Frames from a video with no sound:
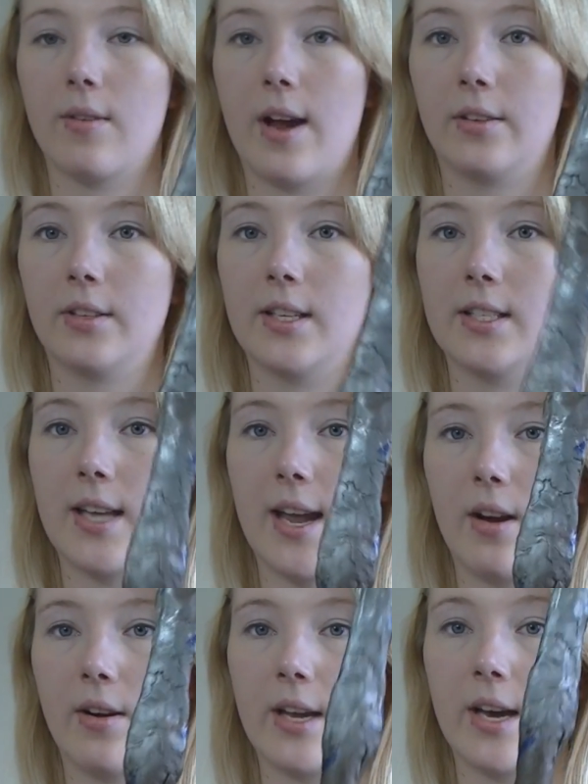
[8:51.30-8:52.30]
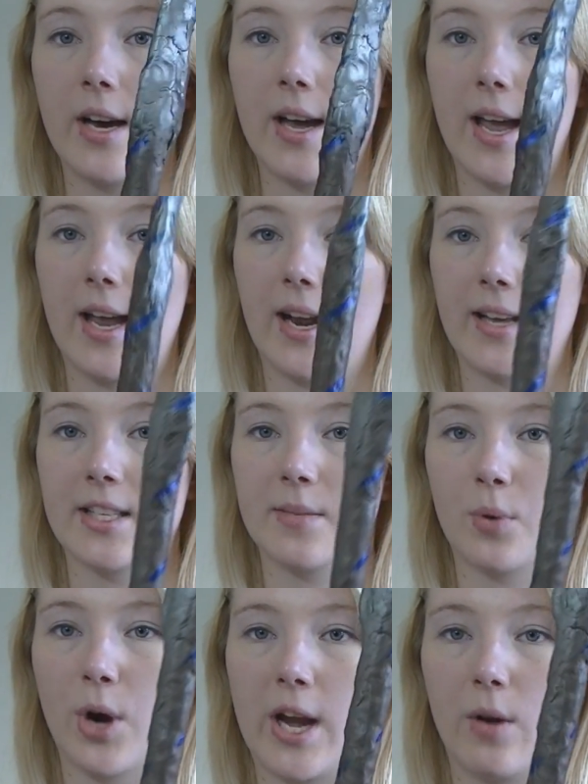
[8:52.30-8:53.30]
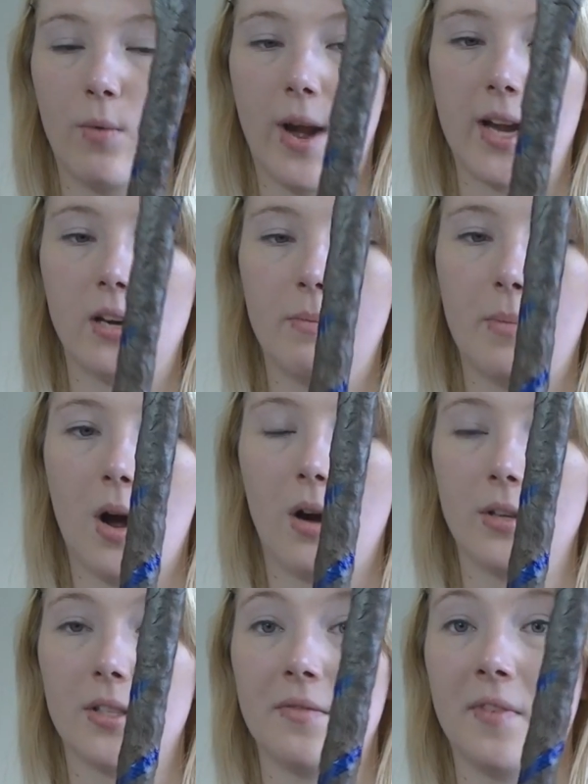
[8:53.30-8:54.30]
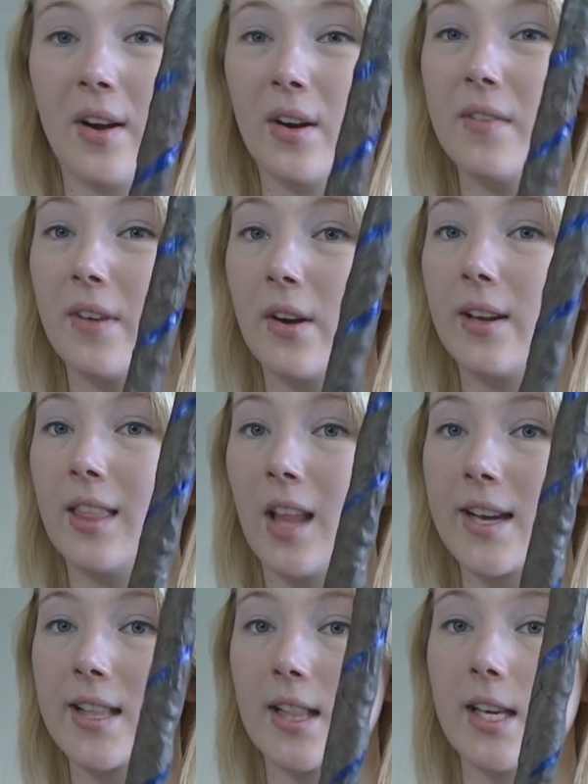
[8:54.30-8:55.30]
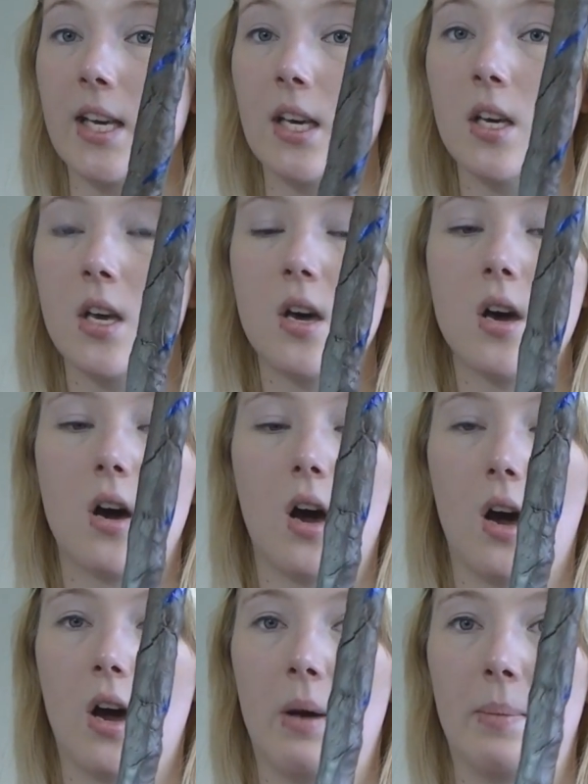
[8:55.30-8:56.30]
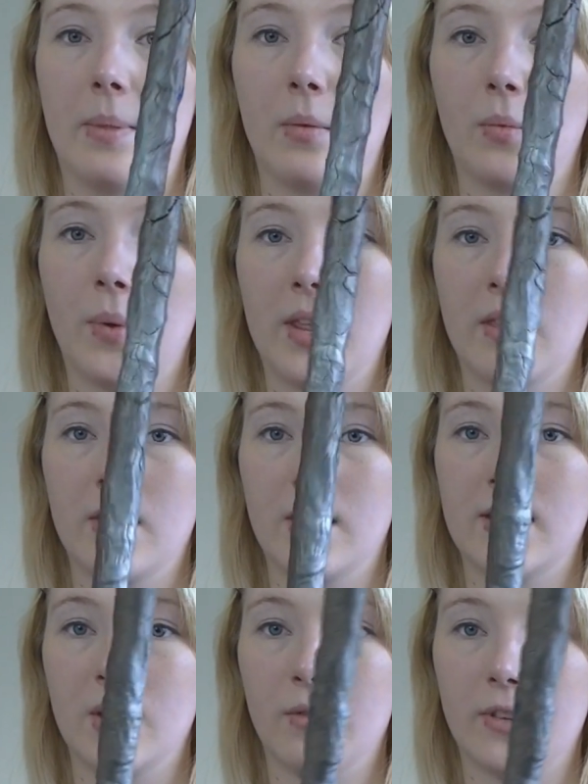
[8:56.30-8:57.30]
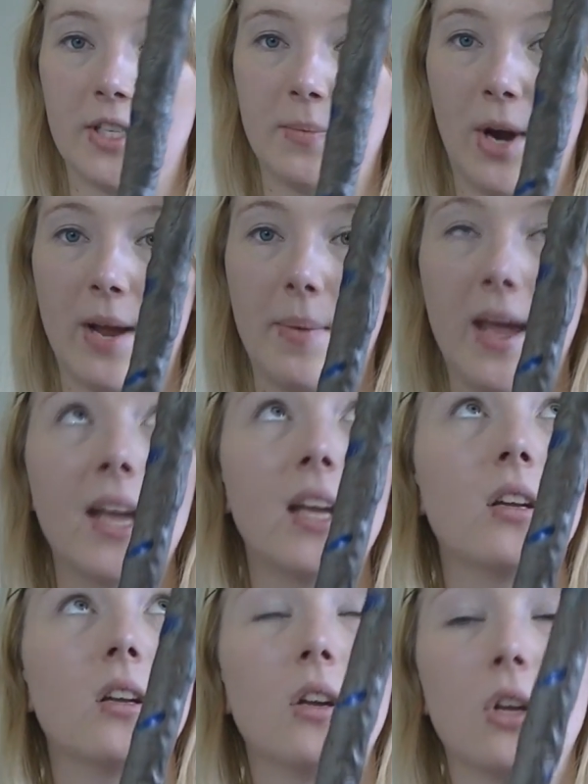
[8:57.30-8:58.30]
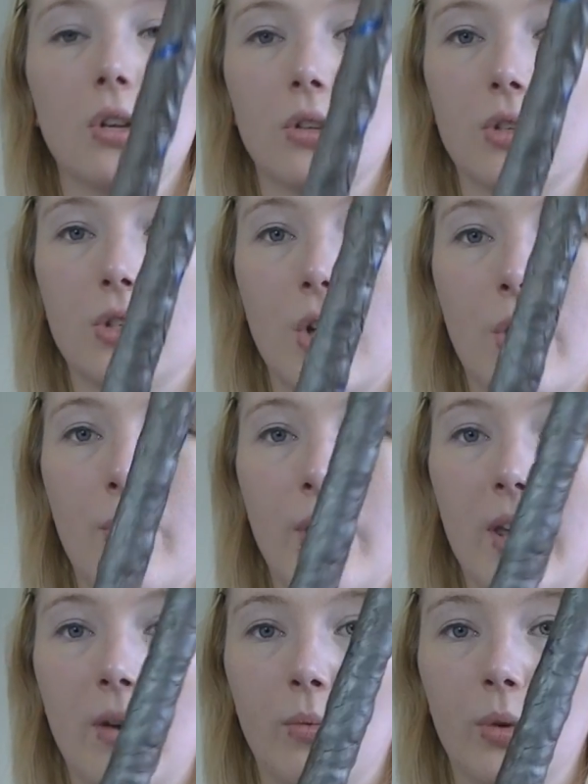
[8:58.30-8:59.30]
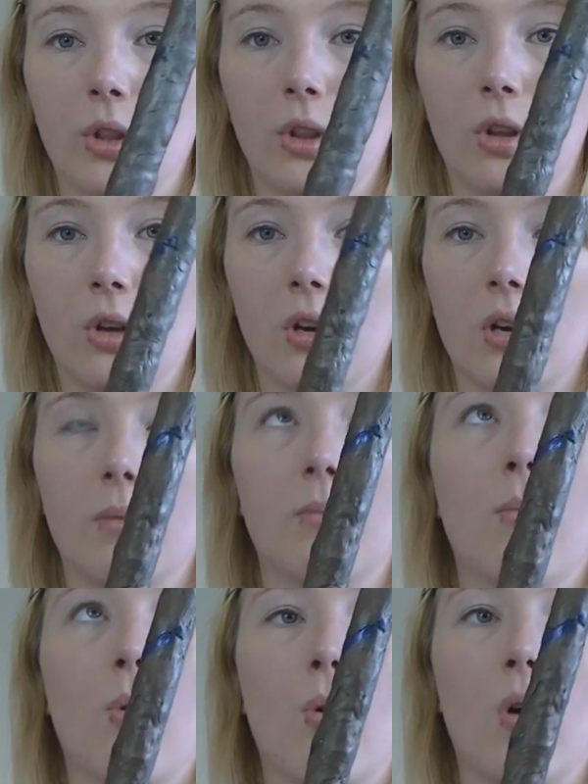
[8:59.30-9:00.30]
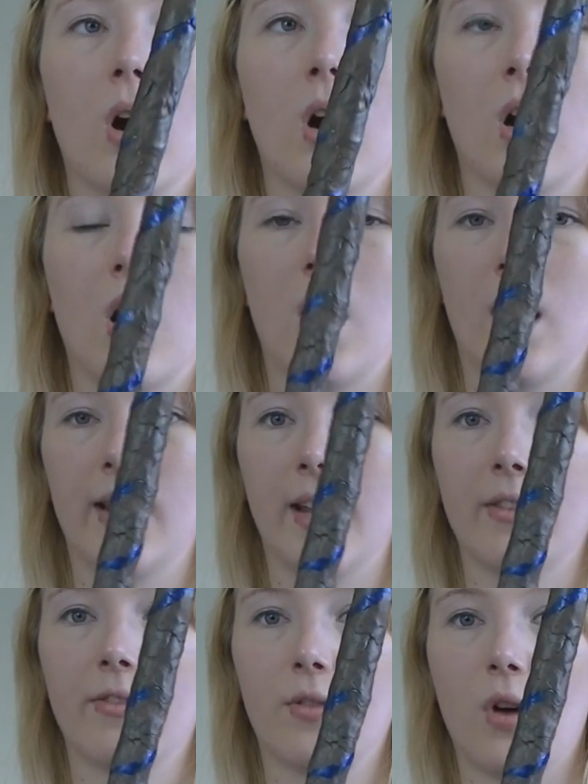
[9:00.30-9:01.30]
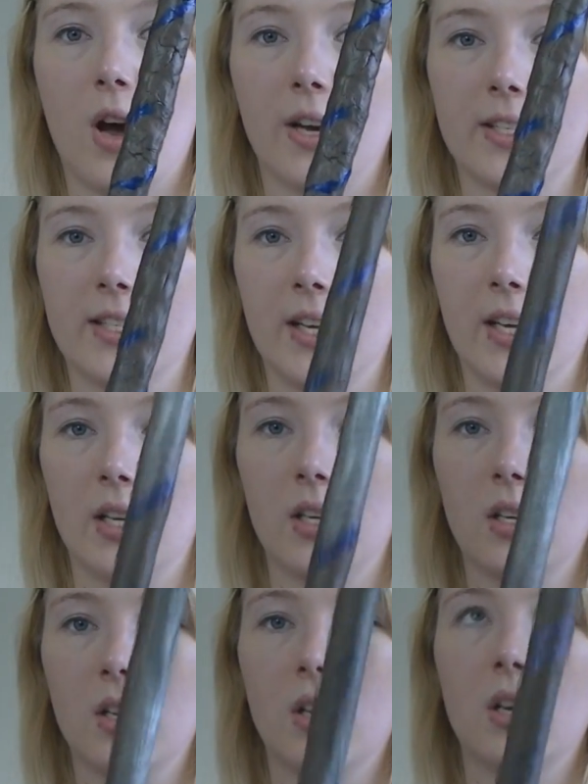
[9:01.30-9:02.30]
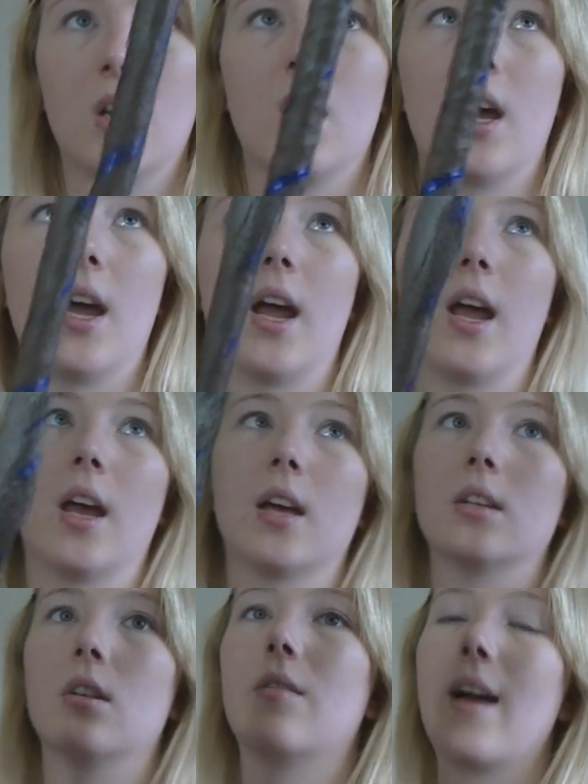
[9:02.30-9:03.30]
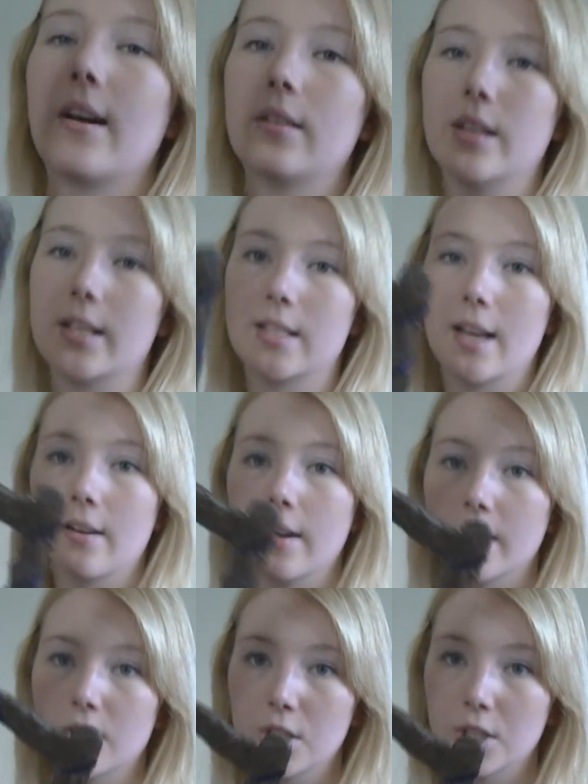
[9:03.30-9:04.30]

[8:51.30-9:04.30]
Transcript: around this area, and I sprayed random parts very lightly with the silver spray paint, so it would look more like frosted, and around this area